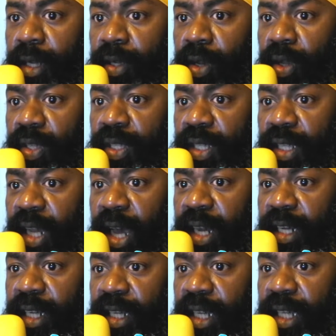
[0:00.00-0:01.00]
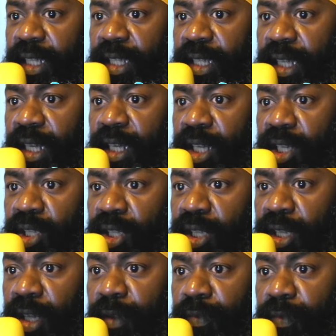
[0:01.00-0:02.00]
does not this
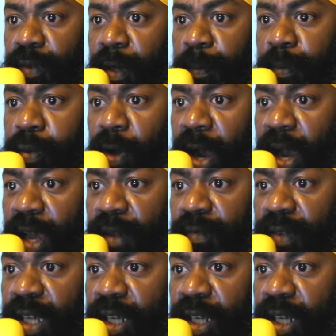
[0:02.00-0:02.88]
initiative deprive